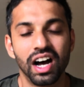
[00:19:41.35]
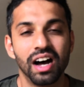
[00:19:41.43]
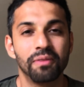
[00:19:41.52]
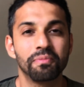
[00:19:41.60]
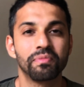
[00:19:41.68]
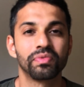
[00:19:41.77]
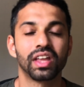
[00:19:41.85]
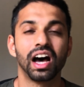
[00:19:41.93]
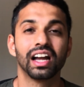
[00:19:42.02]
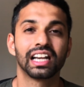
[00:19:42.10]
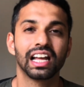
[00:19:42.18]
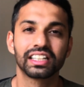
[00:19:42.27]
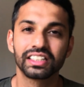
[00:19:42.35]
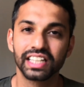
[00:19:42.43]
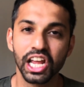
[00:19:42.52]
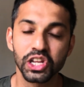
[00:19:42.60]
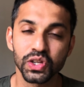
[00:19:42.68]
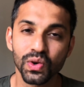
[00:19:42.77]
I'd like to
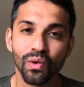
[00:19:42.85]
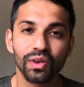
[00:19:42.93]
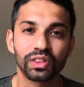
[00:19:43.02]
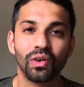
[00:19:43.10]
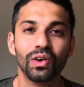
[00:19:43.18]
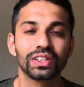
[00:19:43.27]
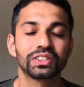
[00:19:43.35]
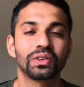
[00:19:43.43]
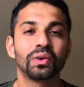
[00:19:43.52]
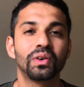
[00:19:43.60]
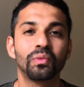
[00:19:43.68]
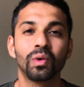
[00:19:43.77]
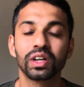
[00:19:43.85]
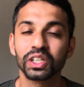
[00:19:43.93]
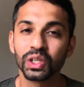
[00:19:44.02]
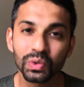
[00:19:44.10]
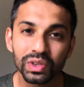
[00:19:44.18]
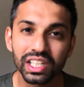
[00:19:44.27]
get your thoughts on what
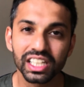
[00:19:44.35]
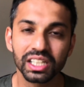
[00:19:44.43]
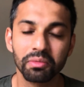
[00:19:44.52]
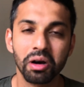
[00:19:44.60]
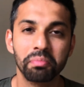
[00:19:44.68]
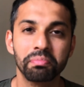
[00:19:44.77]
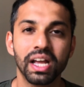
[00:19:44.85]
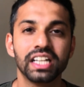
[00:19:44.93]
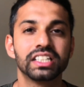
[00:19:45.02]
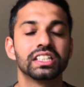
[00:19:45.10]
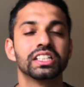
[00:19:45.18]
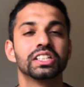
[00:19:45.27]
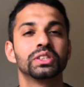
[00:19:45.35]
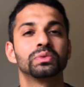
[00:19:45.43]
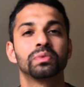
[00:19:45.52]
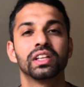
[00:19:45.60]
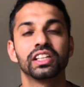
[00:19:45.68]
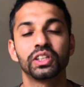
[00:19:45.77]
you think about pensions,
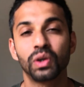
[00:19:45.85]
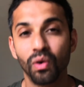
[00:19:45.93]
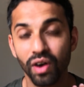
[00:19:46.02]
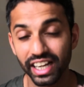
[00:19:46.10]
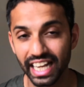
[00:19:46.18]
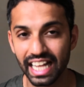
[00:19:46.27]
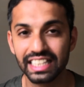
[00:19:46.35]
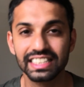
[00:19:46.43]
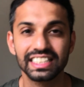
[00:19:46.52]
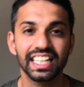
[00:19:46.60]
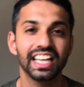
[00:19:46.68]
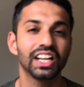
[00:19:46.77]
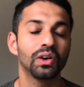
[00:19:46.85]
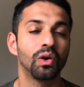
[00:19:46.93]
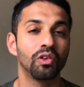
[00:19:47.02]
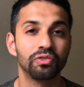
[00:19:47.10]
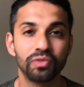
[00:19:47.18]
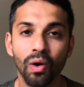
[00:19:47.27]
whether you're against it
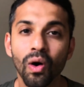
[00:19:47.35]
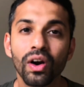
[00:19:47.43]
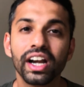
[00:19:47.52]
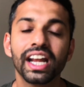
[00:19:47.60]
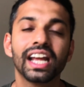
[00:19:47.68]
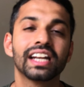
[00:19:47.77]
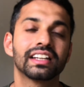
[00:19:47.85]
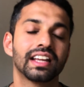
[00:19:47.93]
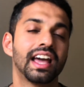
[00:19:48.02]
or for it,